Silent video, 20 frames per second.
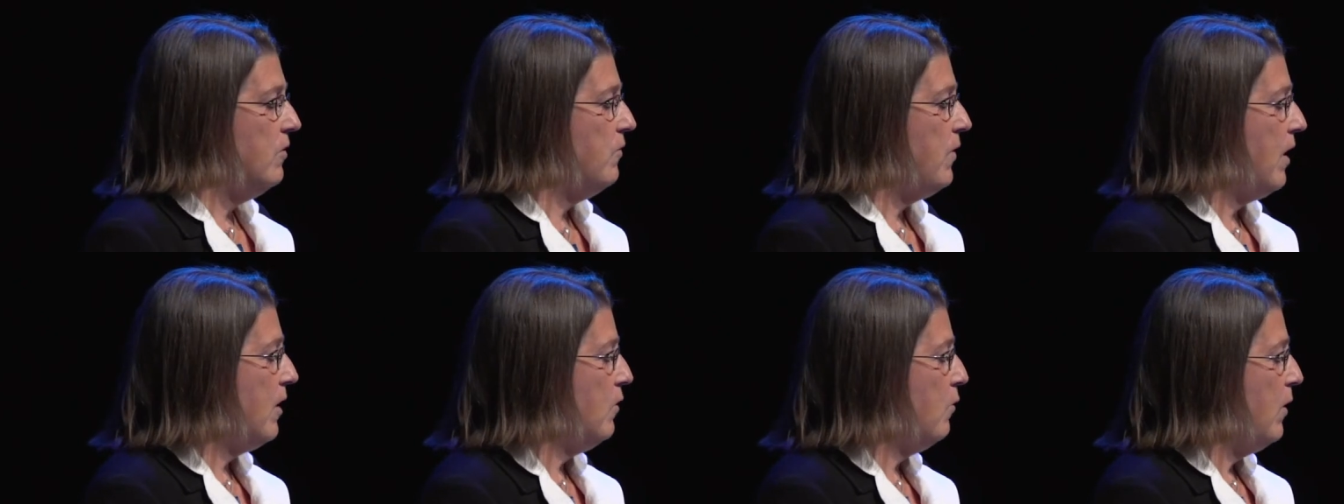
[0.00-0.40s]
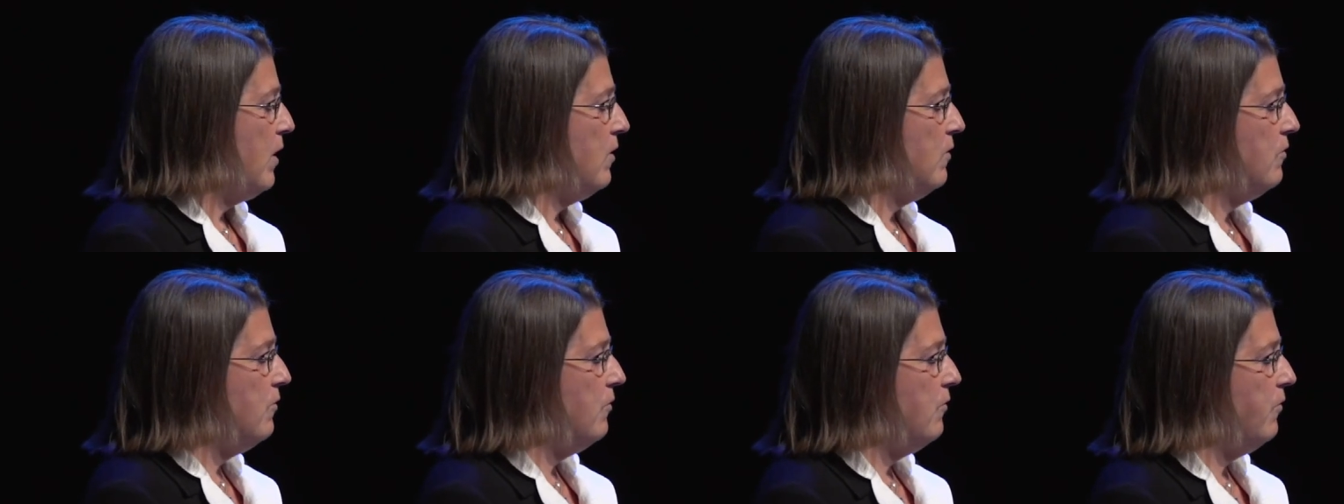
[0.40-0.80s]

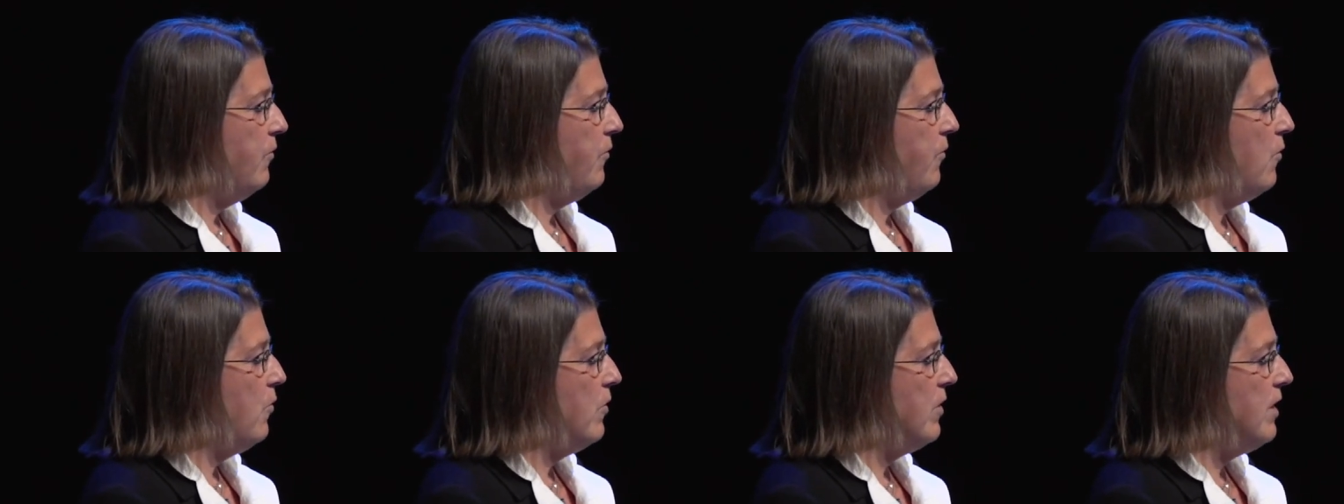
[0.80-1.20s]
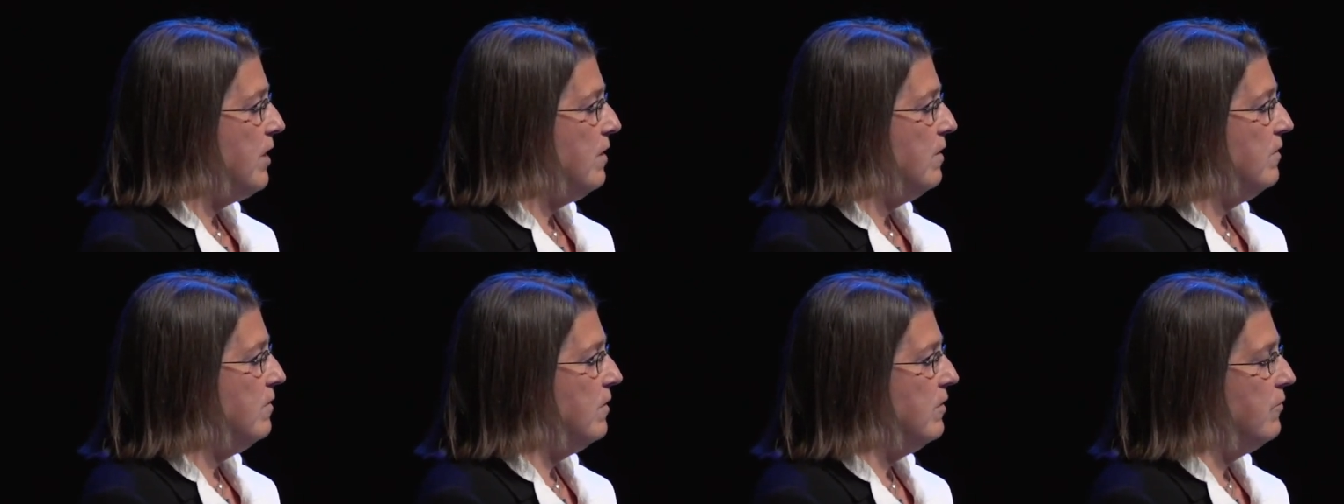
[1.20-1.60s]
evaluate
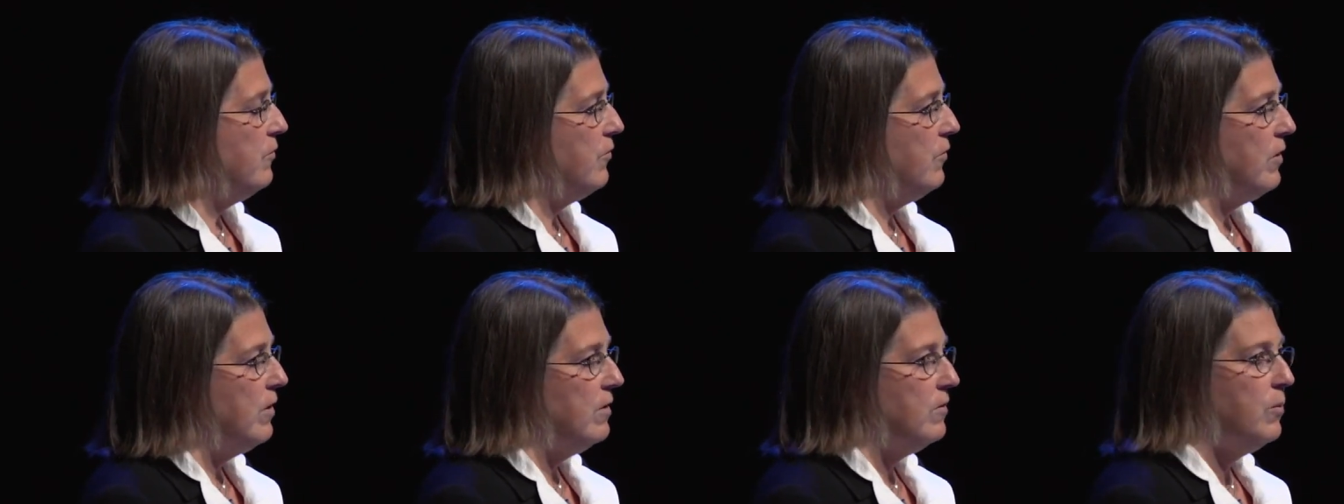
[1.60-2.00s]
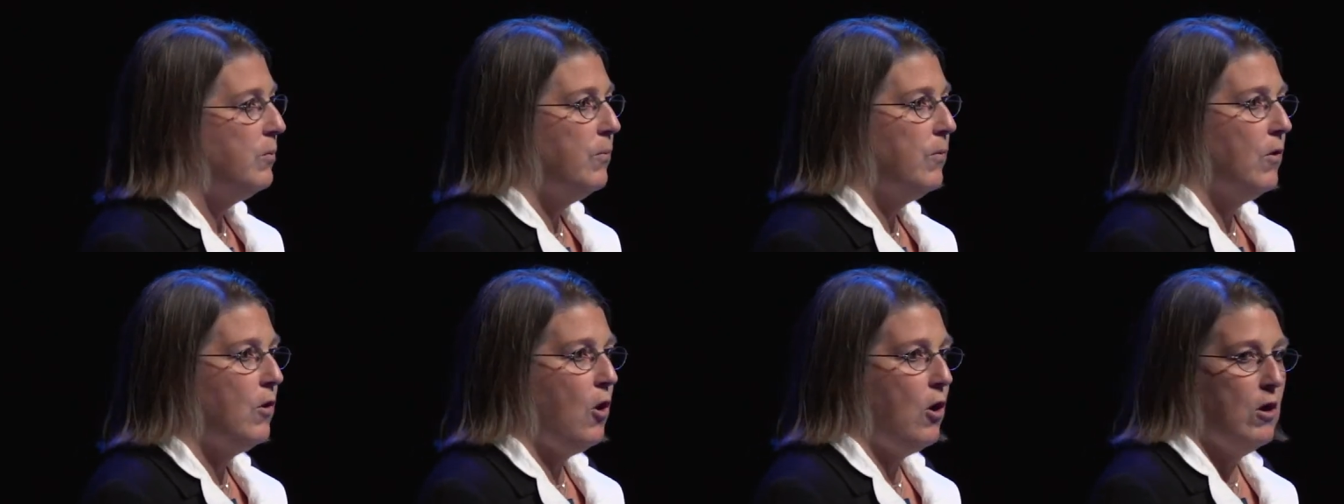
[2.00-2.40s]
40 different
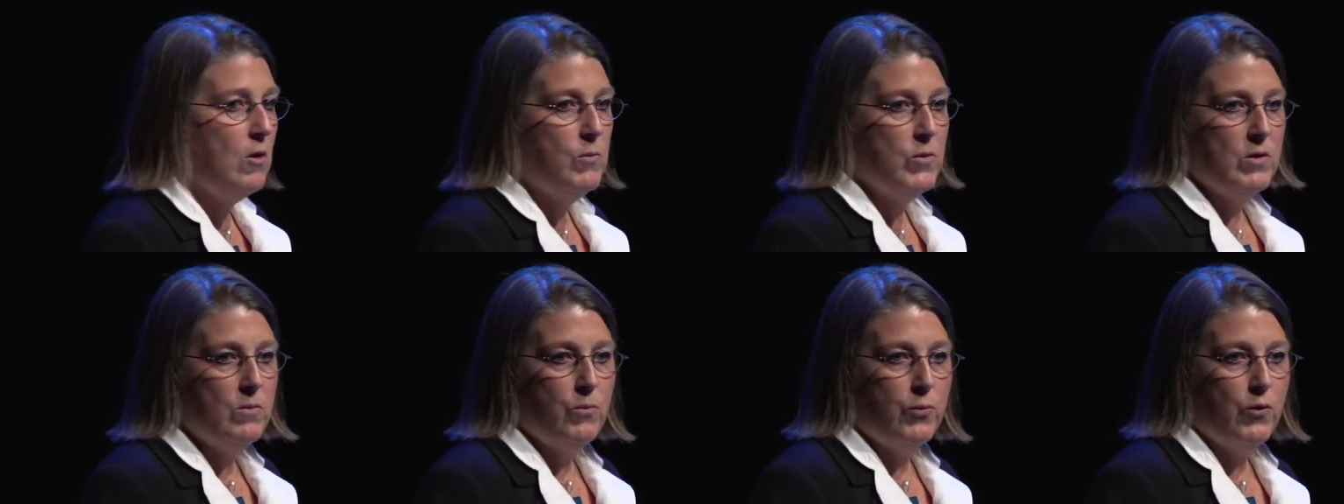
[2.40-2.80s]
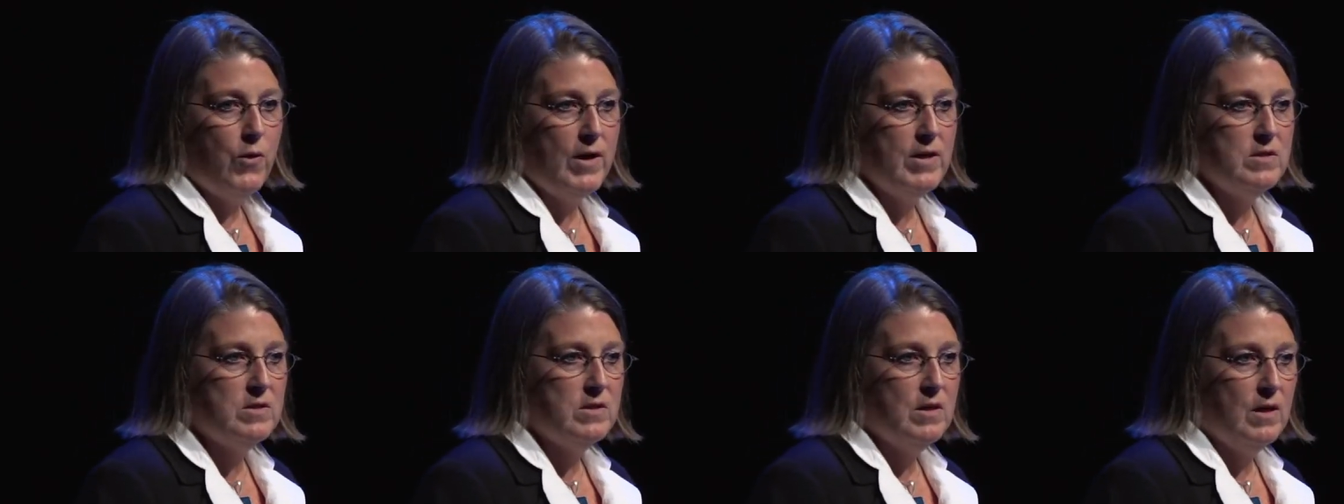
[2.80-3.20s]
carbon
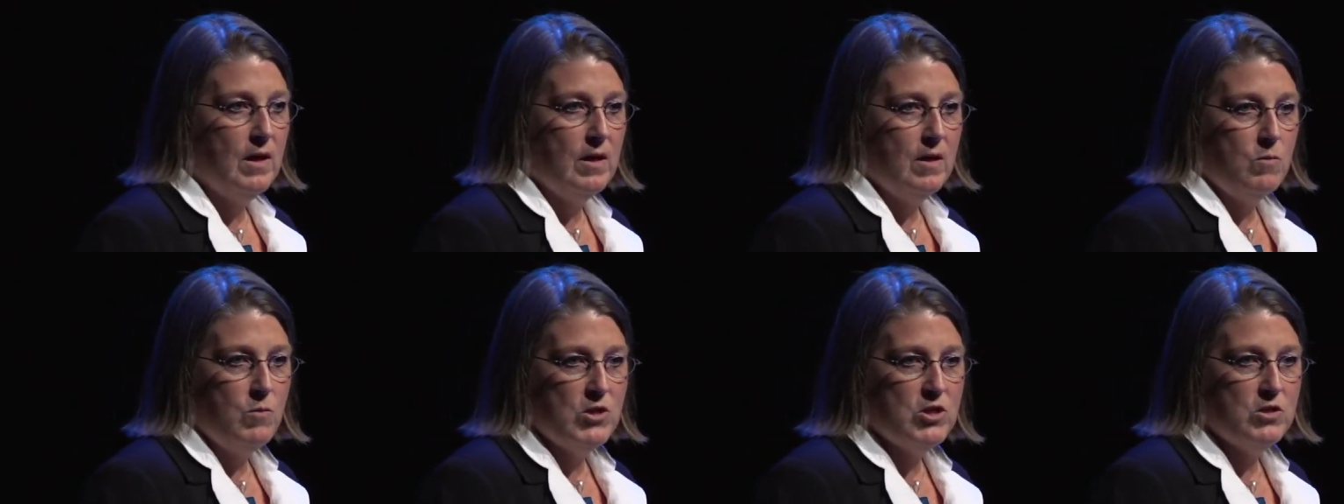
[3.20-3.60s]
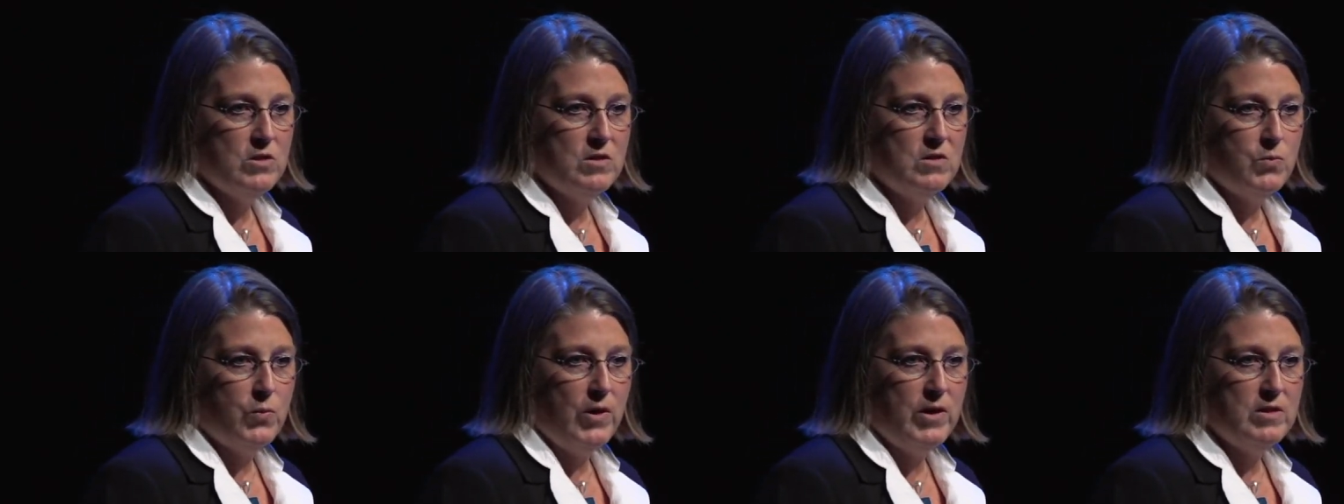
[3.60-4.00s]
pricing and
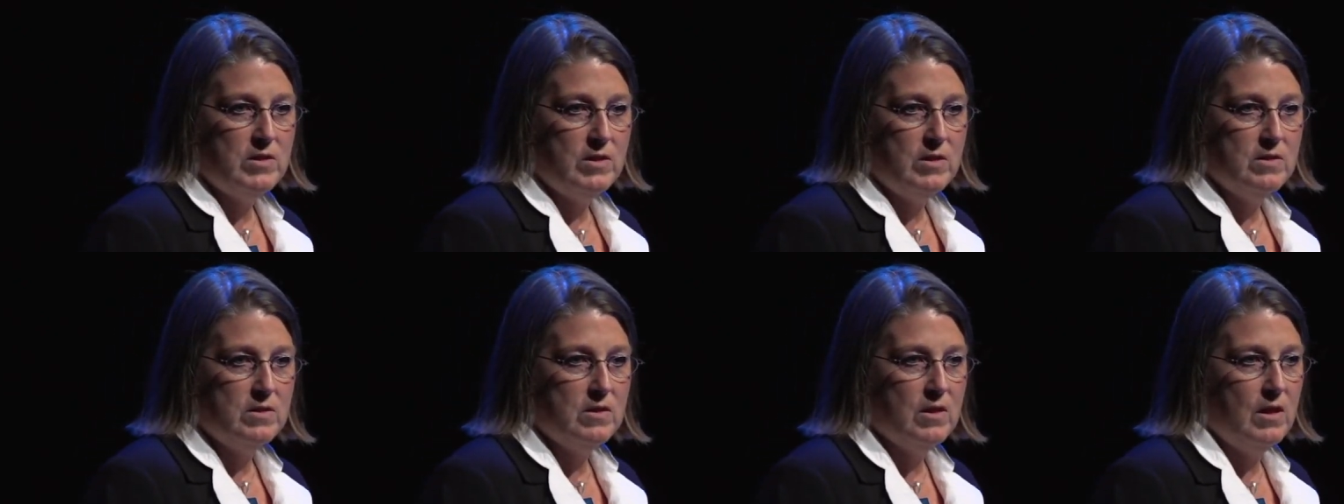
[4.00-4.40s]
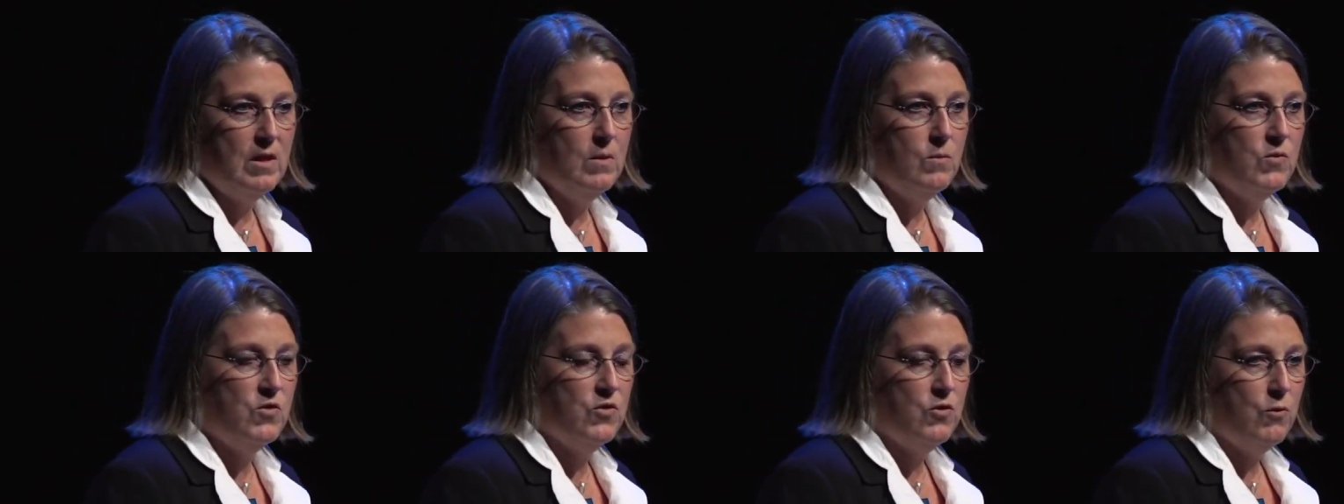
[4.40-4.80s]
emissions pricing
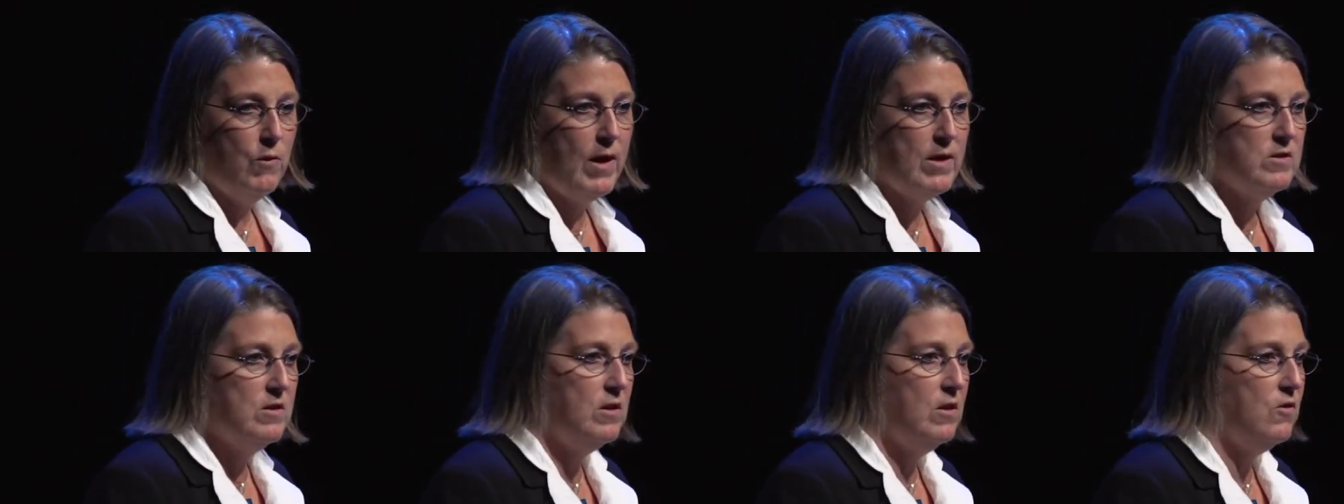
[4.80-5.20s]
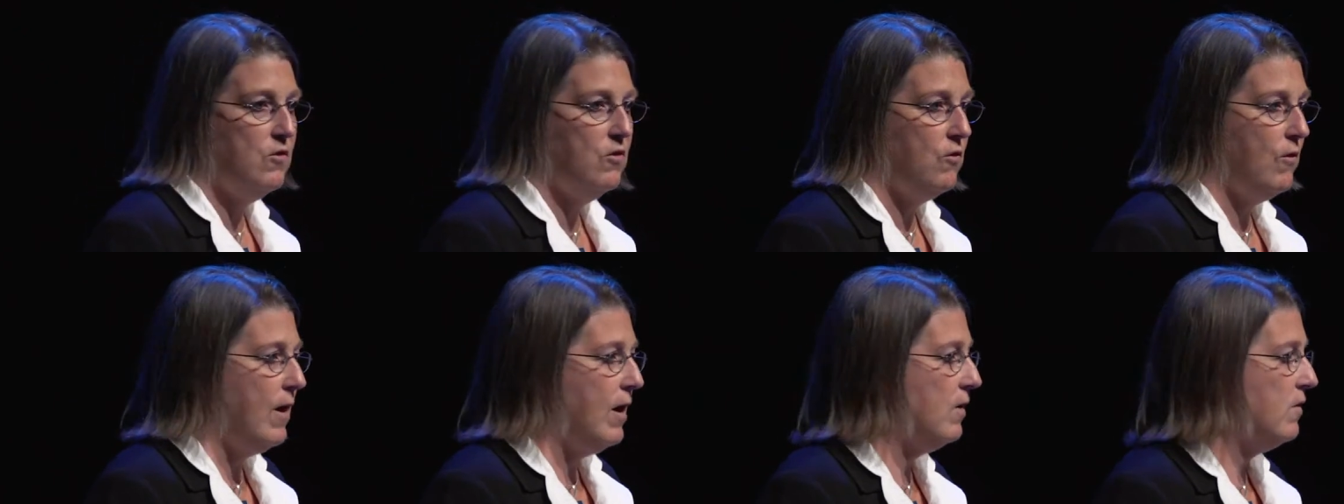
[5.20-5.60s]
schemes, direct and
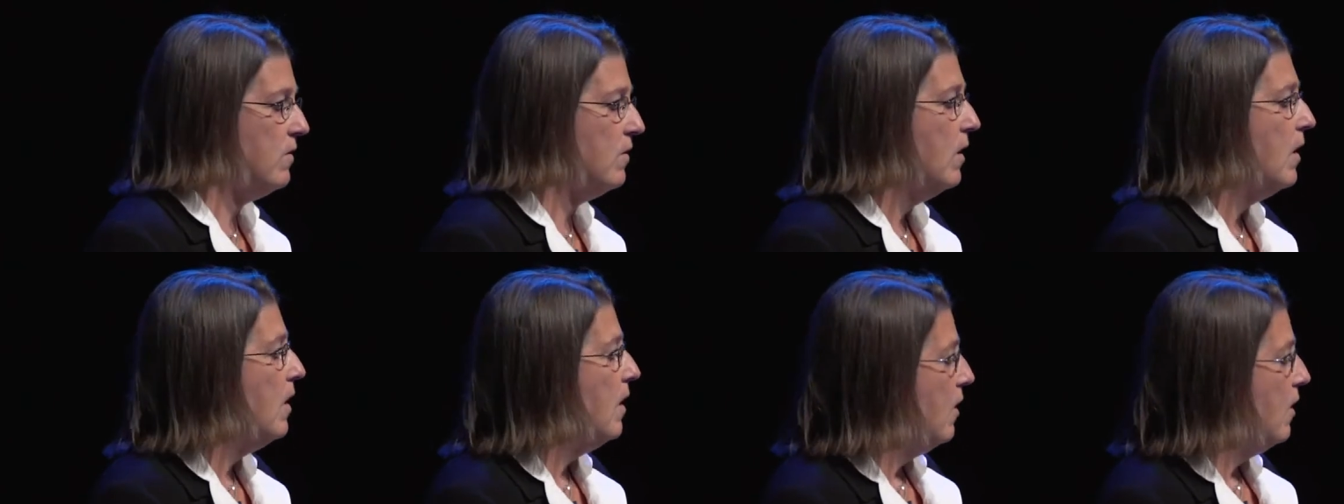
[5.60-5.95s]
indirect,